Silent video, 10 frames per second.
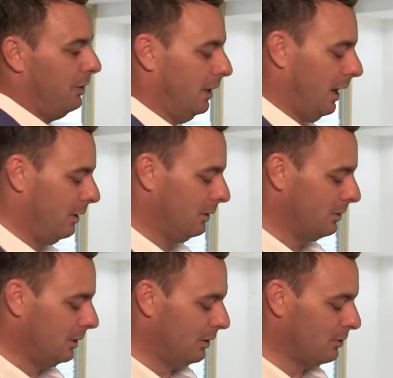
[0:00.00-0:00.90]
with an
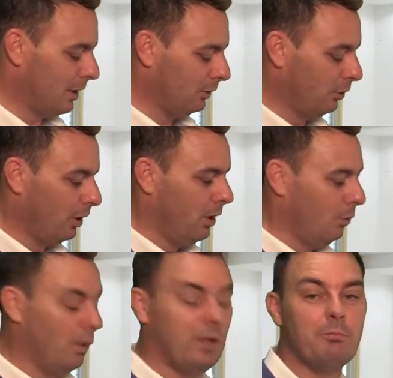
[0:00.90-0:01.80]
accountant and say, look,
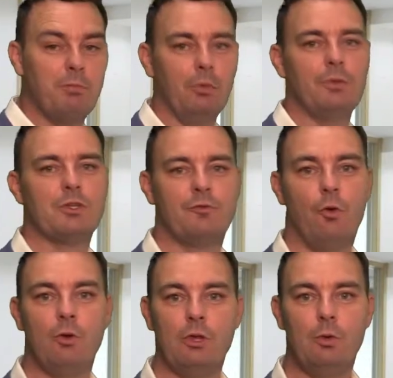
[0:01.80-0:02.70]
we can build this
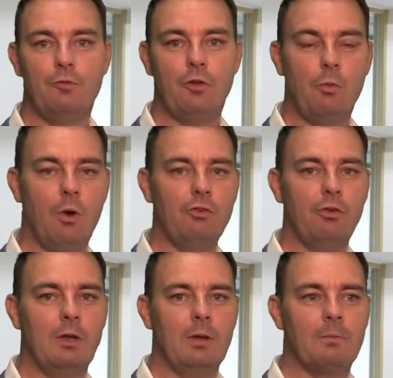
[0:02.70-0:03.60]
for you if you want,
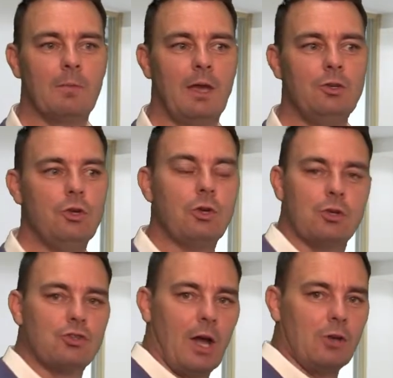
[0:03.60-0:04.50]
and you
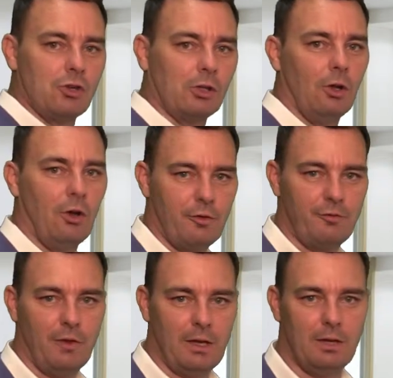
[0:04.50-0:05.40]
can charge your client a
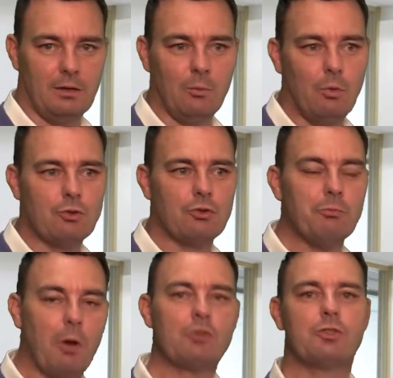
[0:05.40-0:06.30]
fee, and we'll do
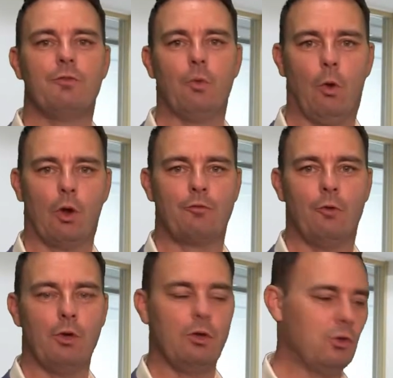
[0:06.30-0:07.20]
most of the work
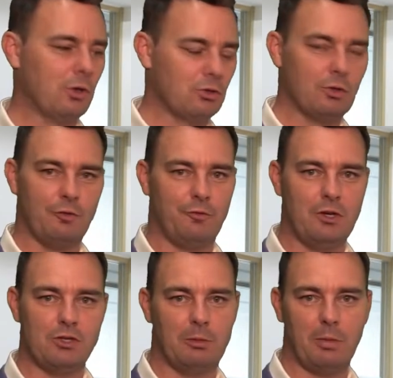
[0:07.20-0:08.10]
for you. You can do the
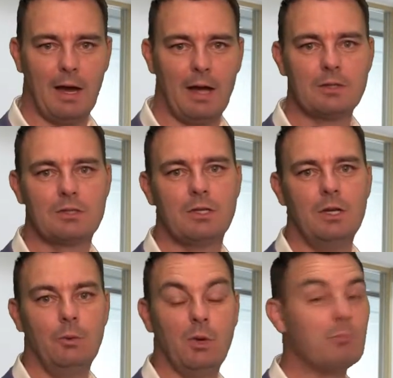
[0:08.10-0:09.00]
finishing parts.
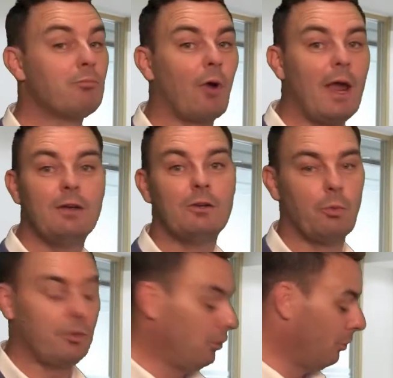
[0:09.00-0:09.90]
We can brand it
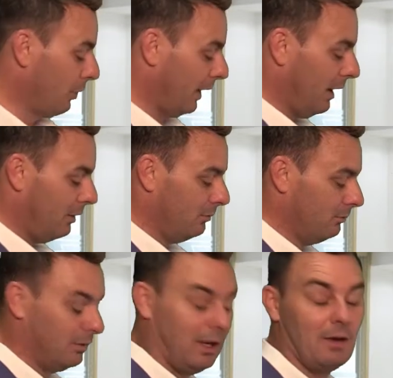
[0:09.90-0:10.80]
with your
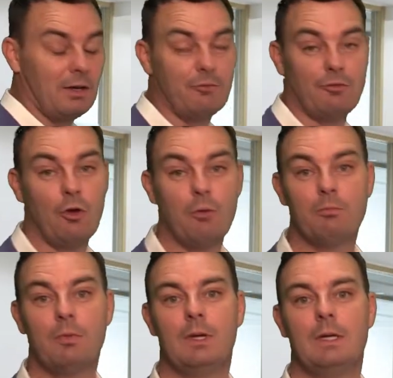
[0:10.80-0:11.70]
accounting firm